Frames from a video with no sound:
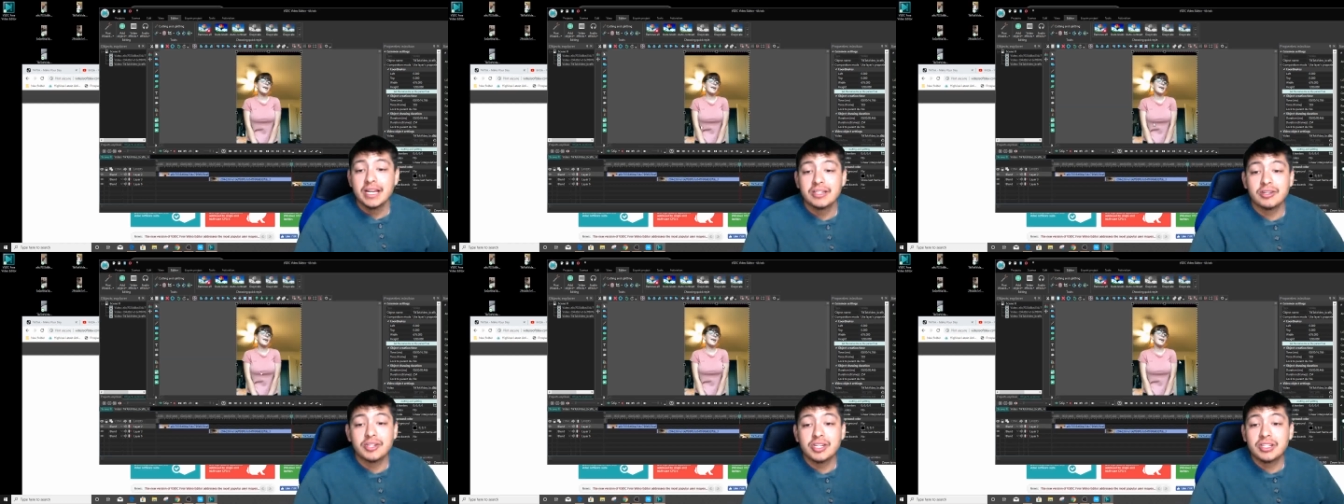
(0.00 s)

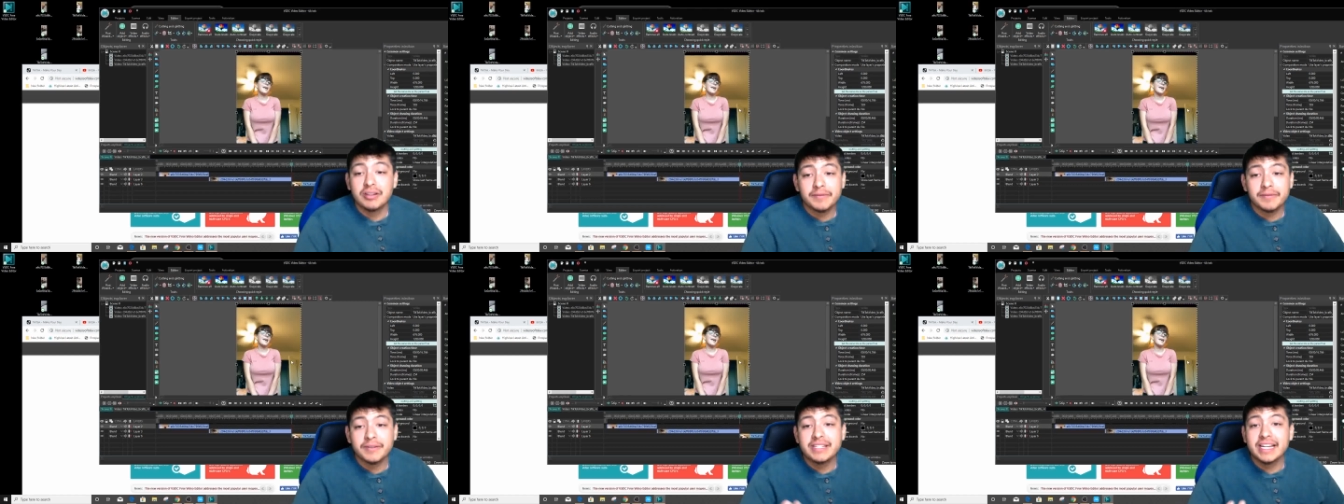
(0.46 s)
So just look
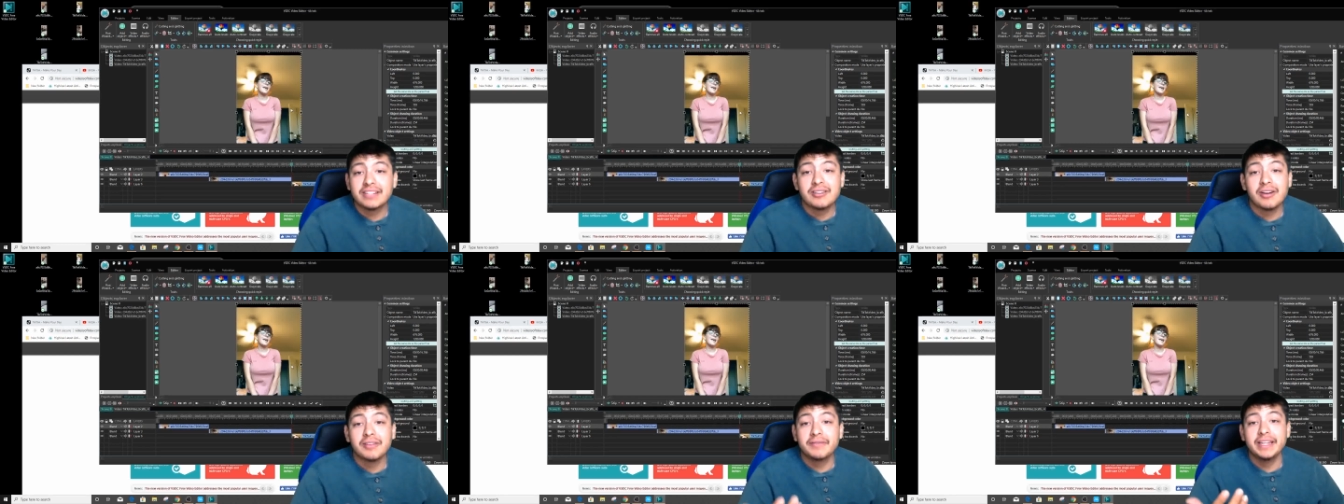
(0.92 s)
for
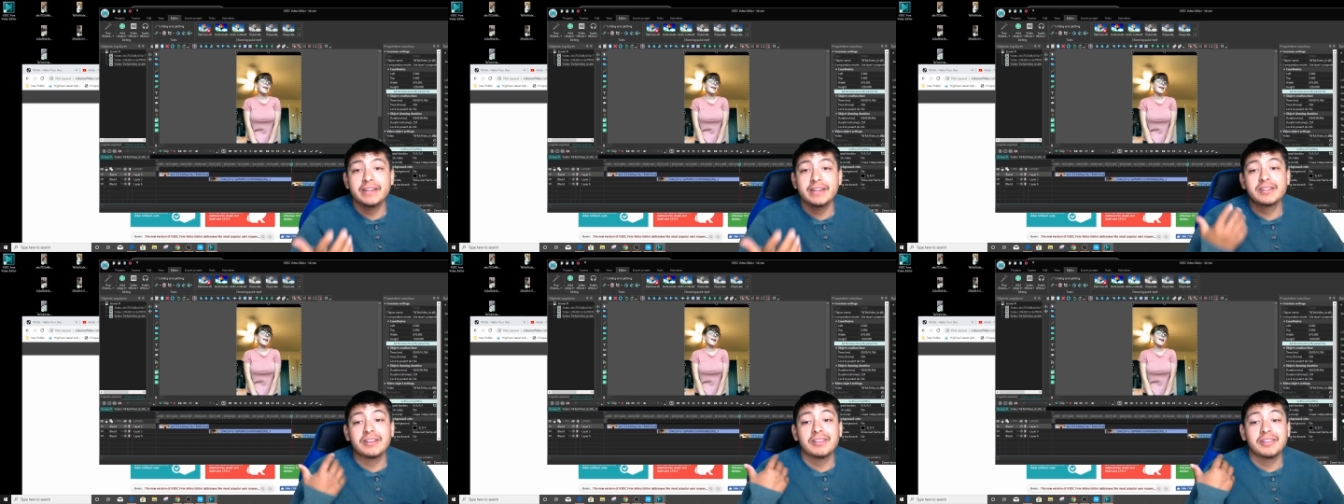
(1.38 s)
TikTok
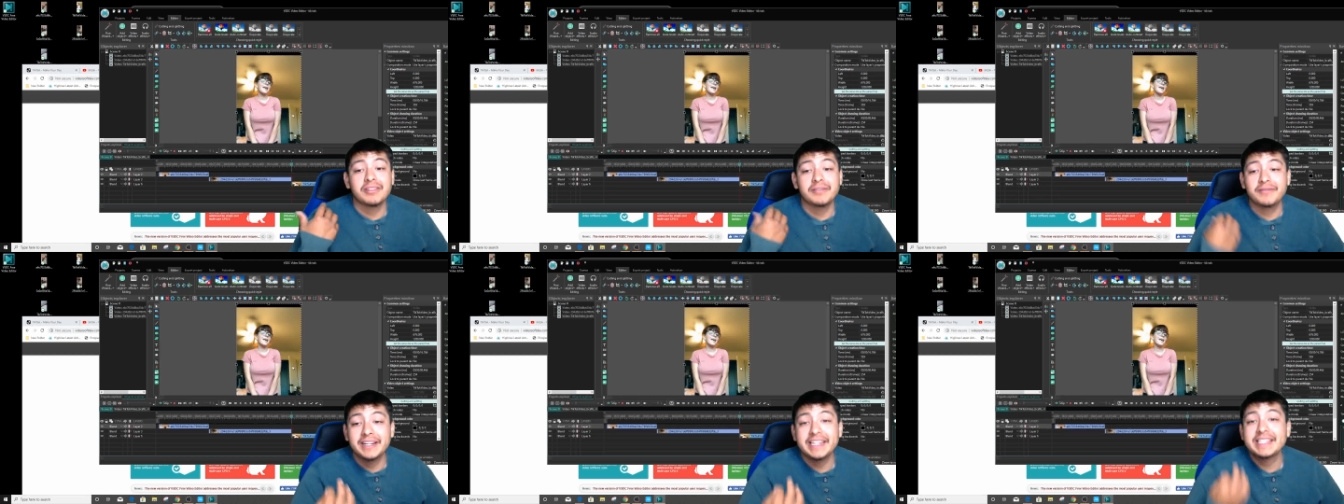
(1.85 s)
videos are the
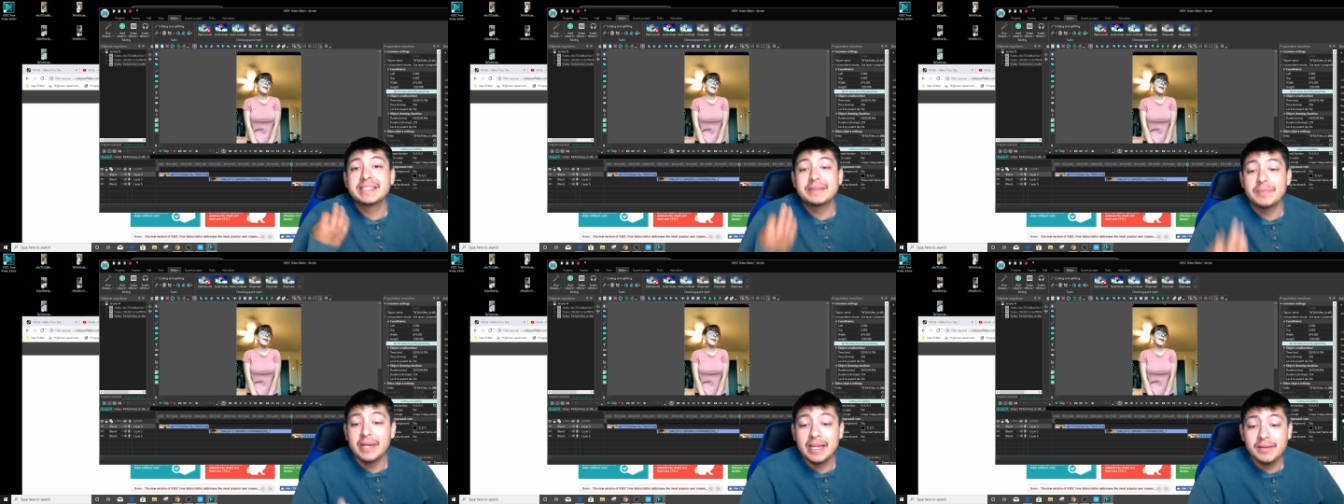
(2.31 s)
funniest
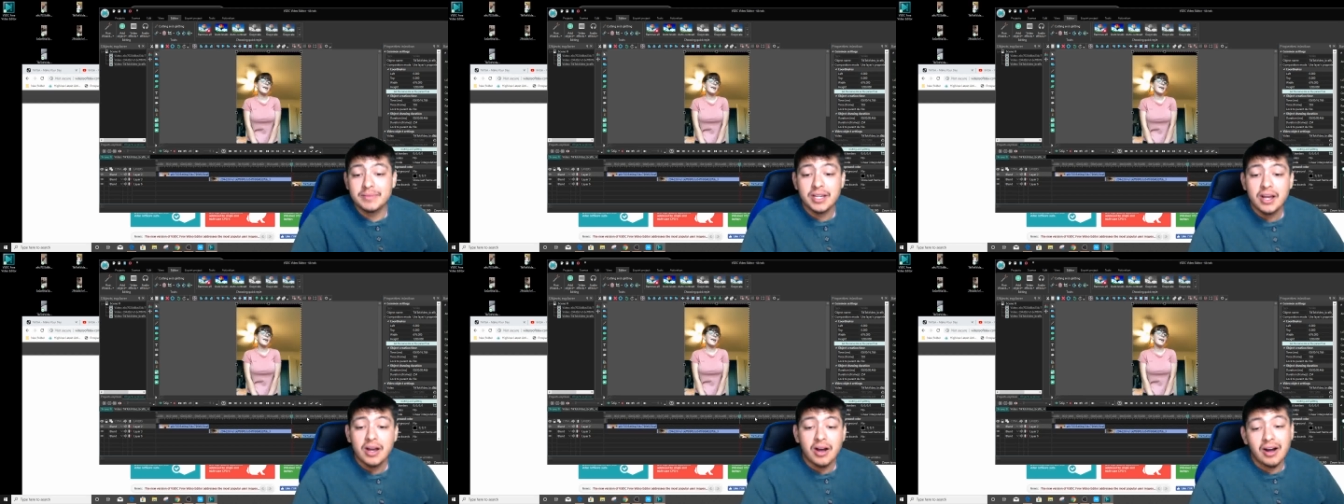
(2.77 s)
memes
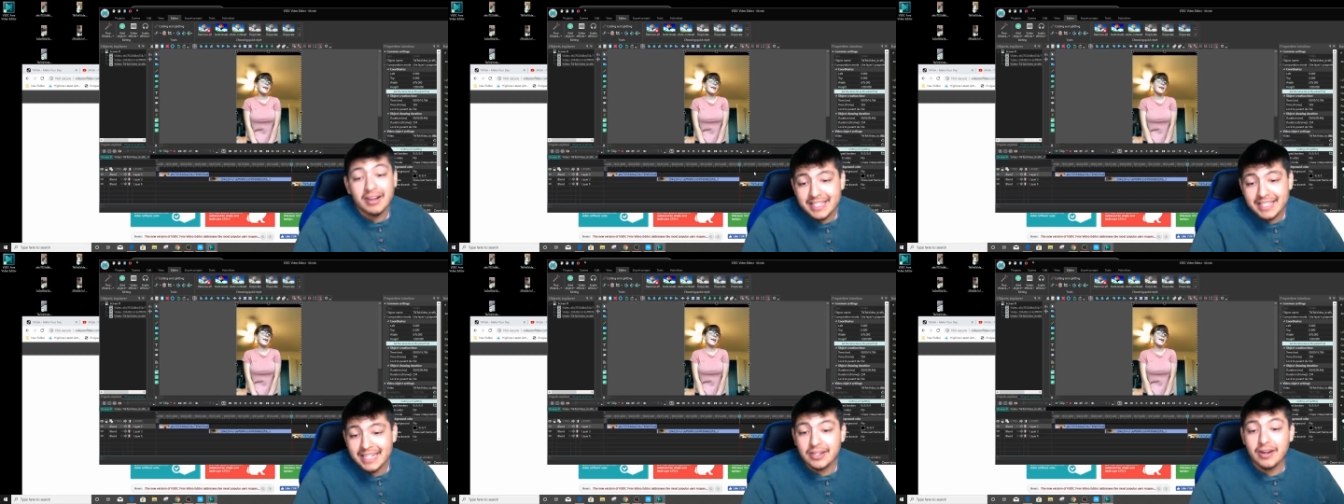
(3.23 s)
on
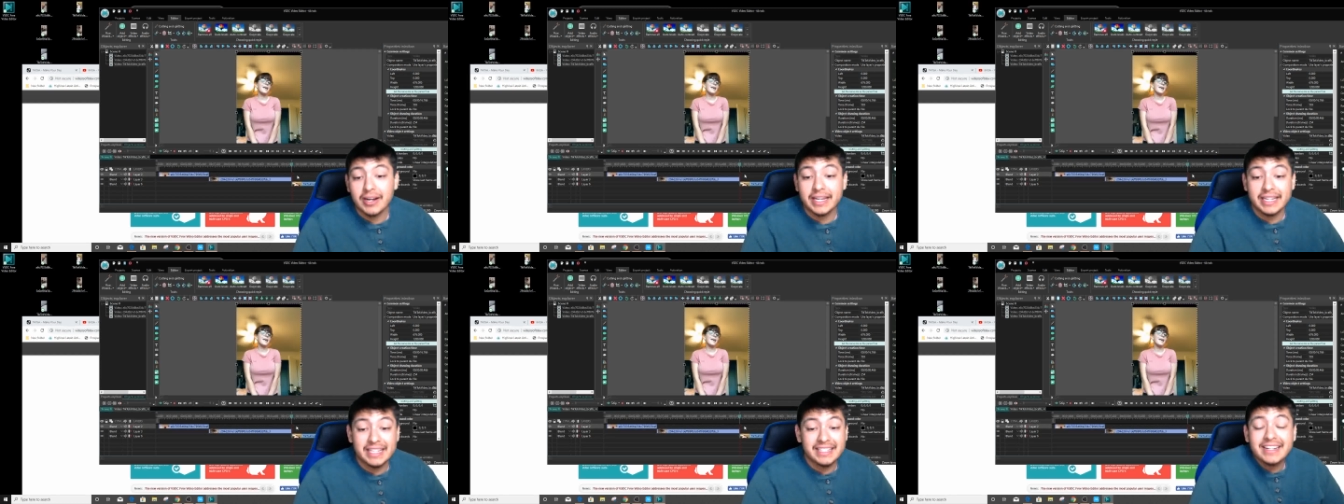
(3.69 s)
TikTok,
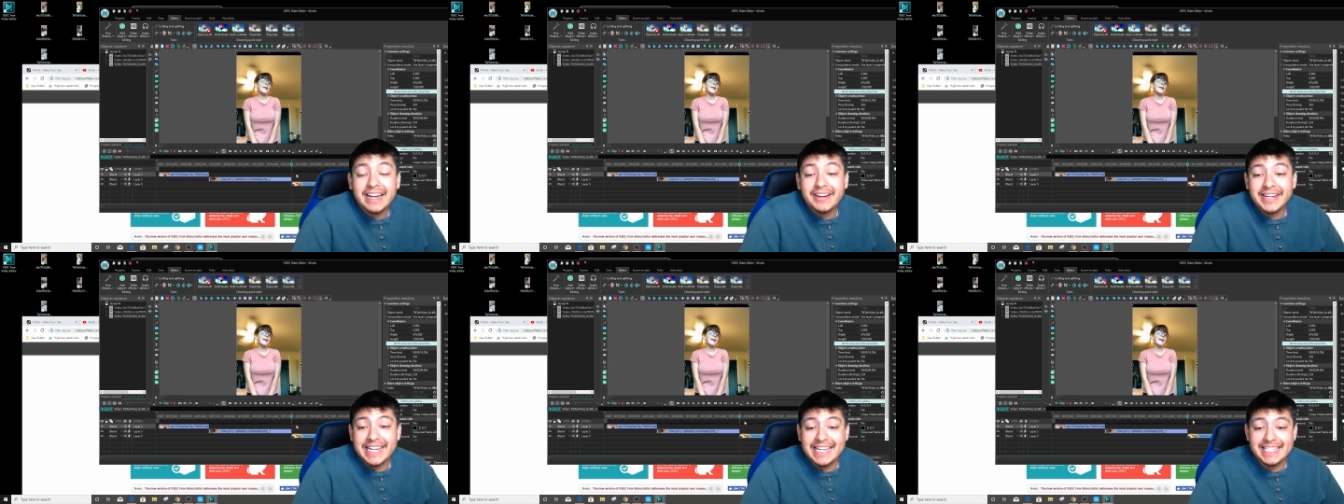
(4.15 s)
and look
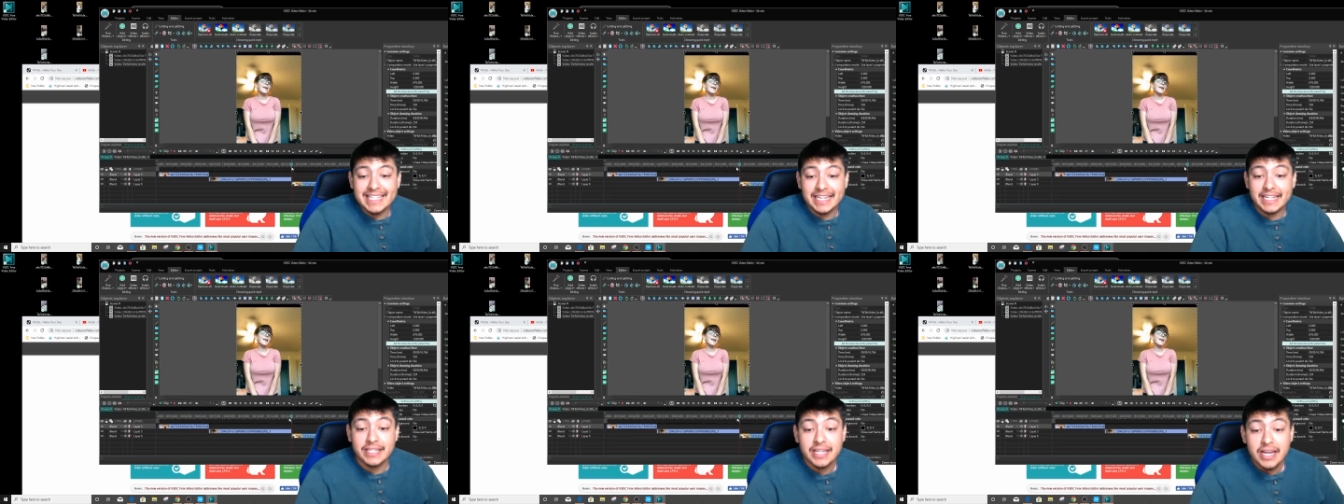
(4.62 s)
how easy it
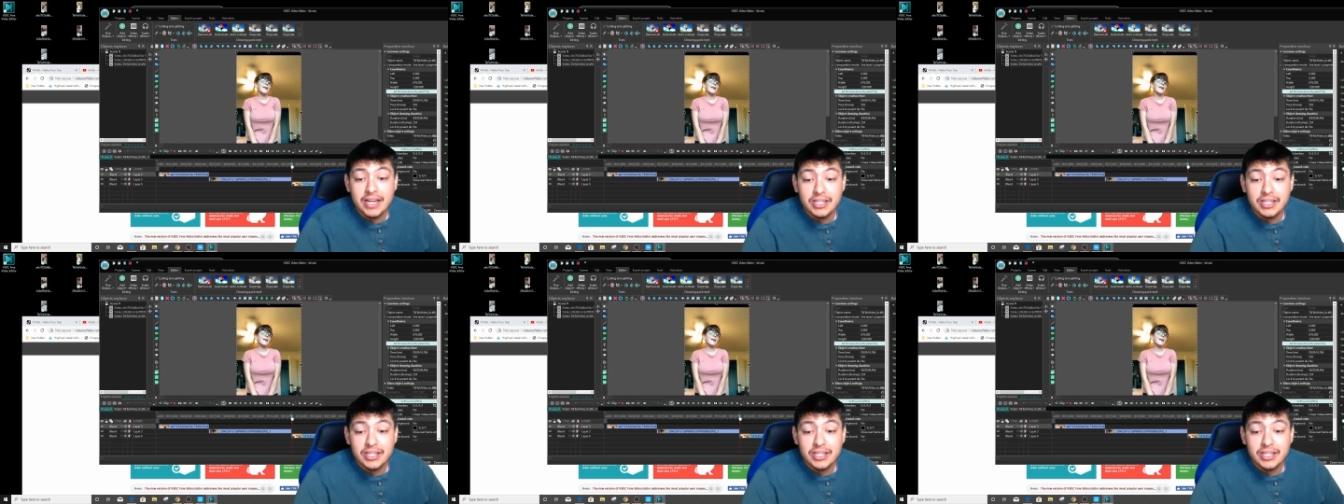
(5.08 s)
is.